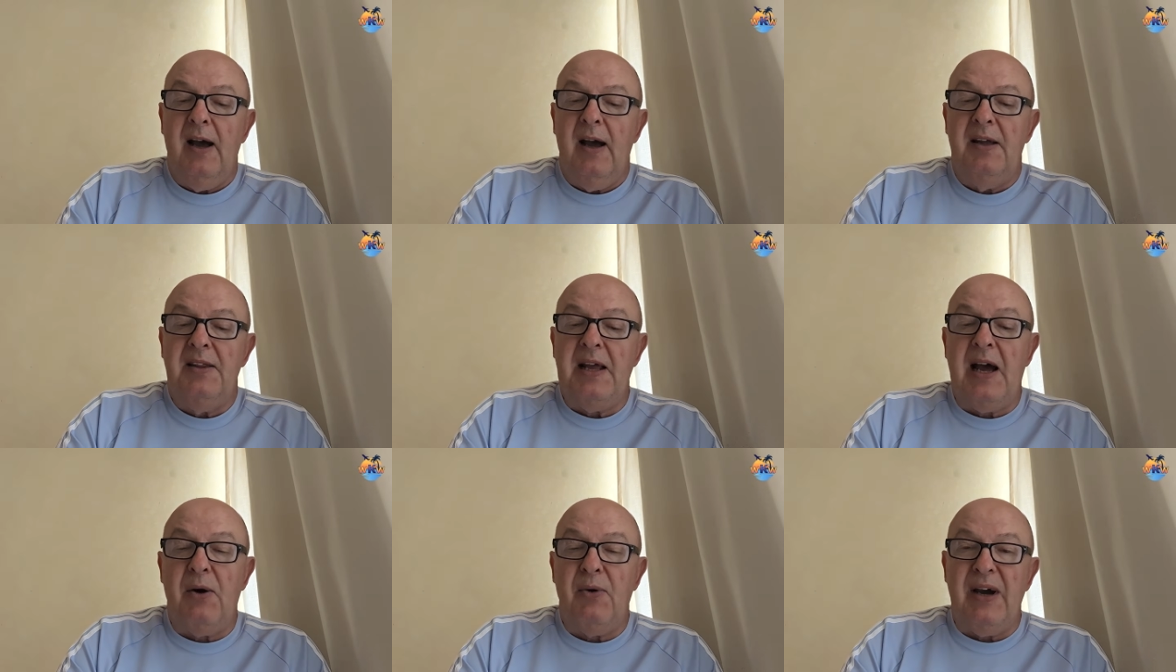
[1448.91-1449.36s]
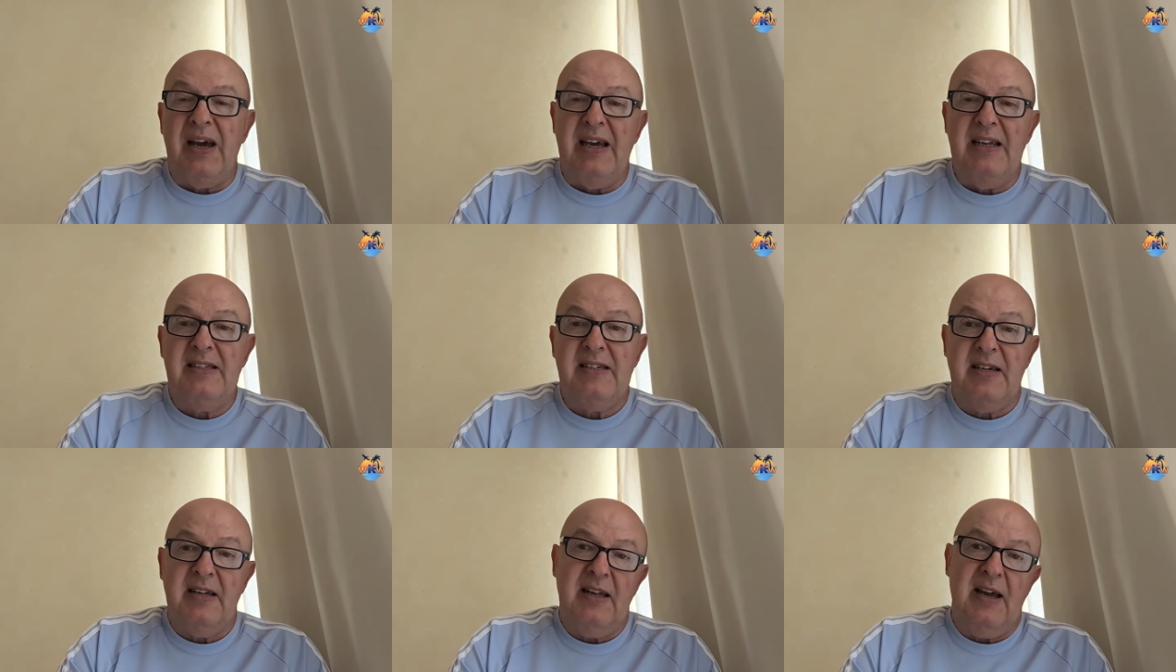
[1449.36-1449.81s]
Now,
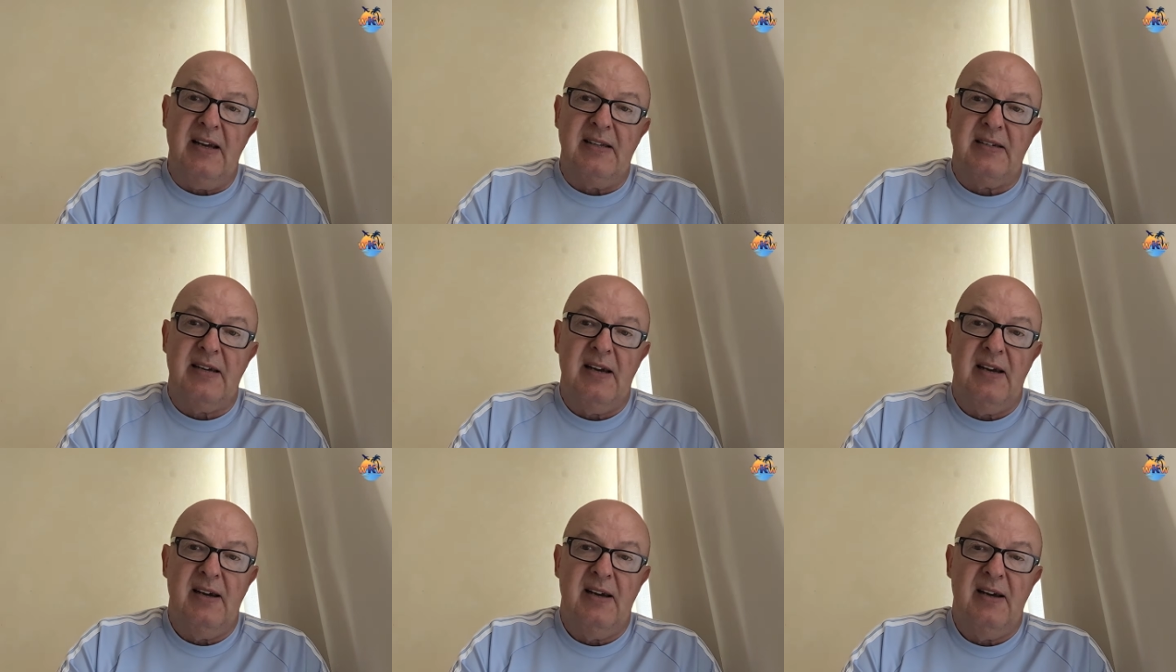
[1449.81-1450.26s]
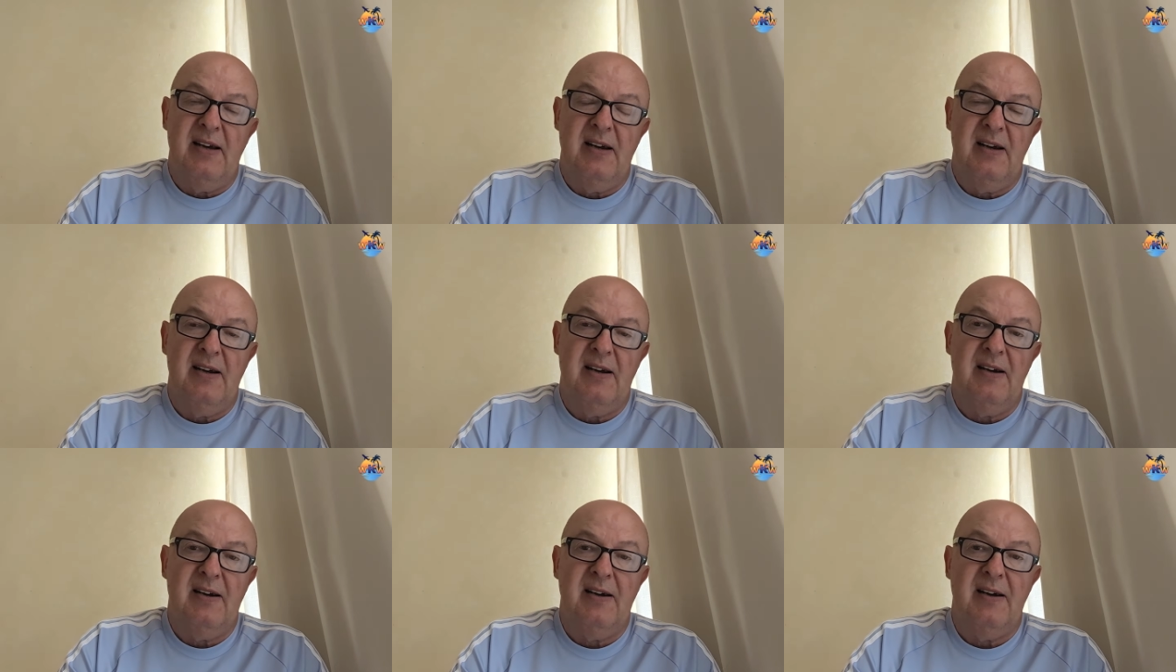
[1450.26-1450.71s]
internet.
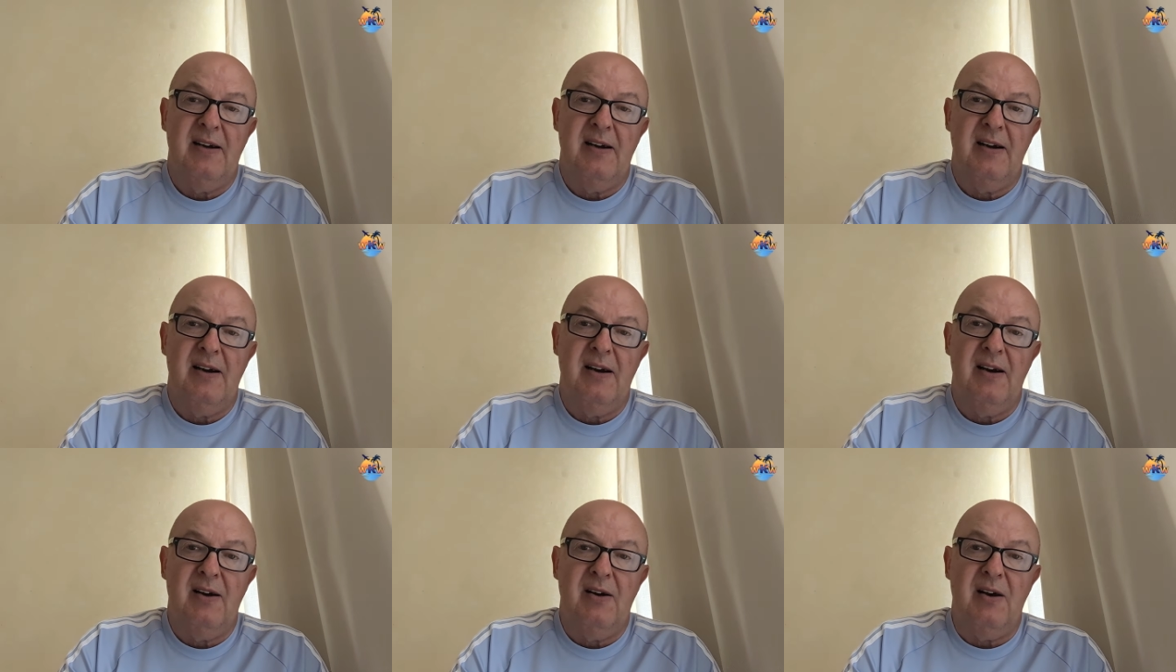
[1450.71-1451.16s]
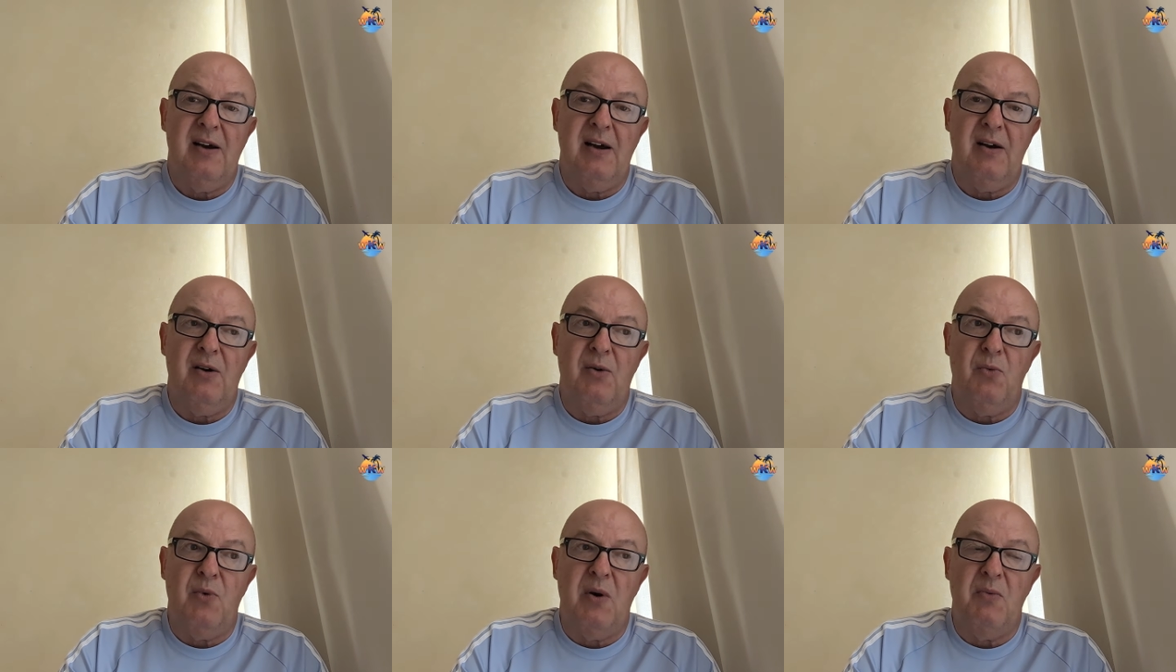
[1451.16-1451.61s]

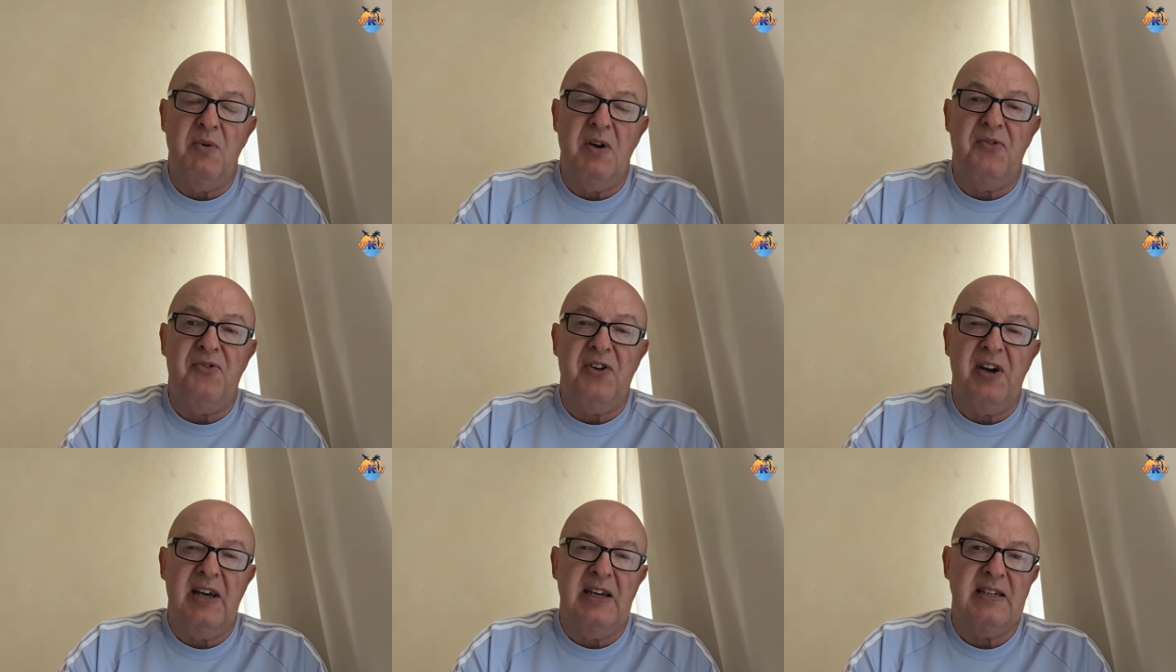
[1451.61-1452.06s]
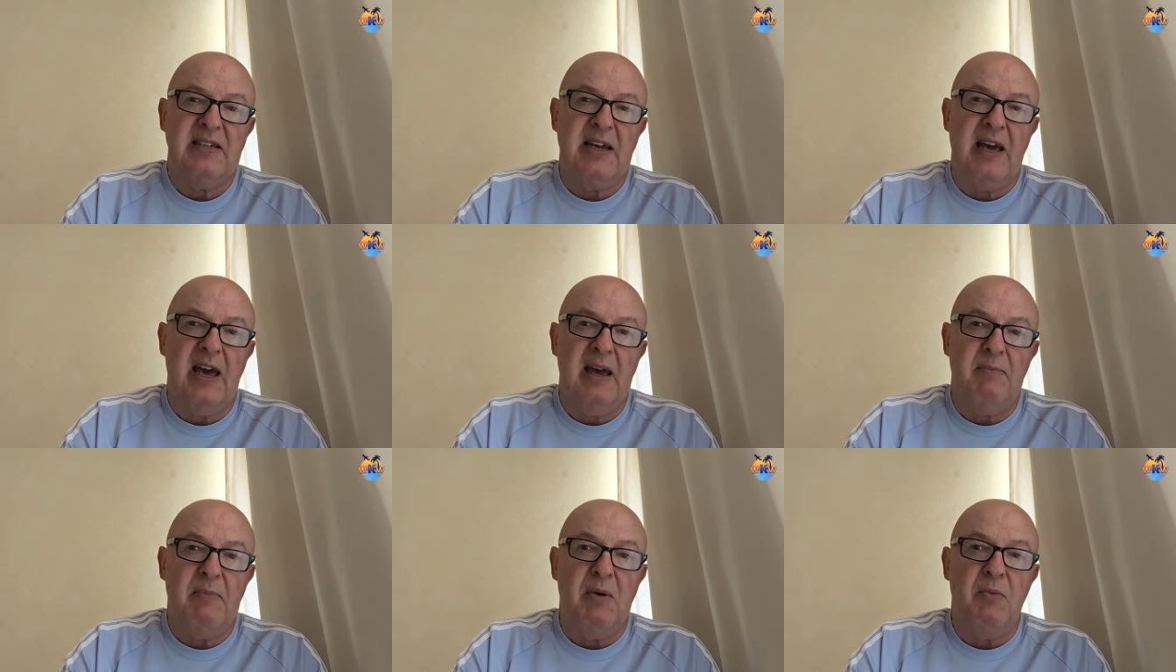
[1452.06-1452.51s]
When we first
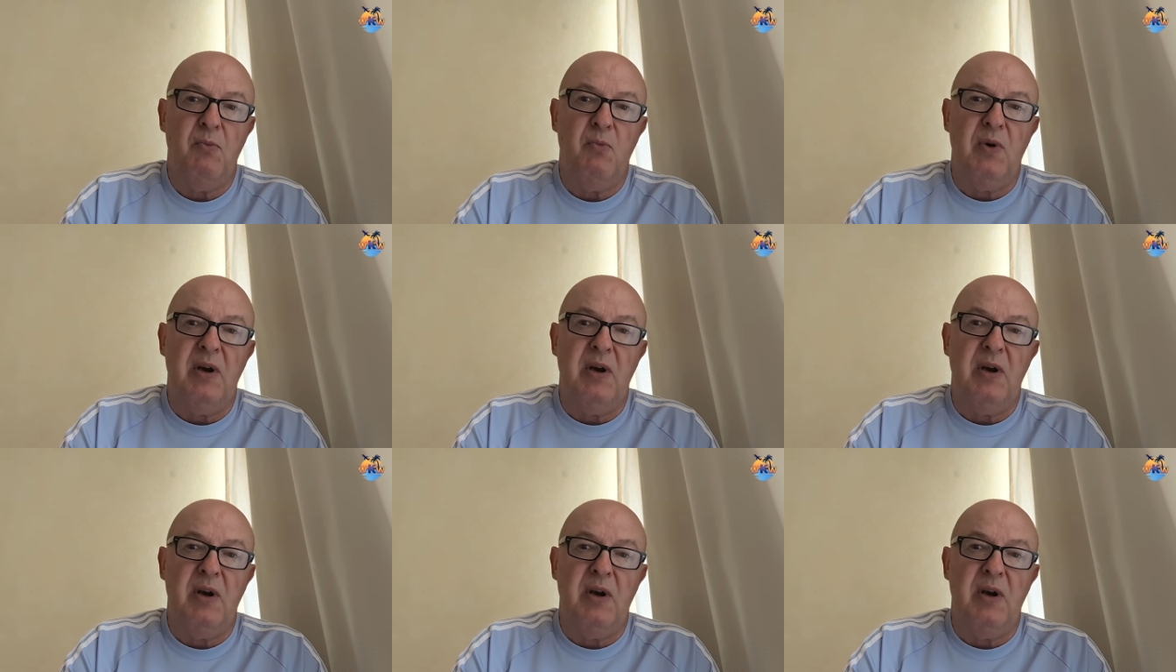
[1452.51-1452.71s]
came in,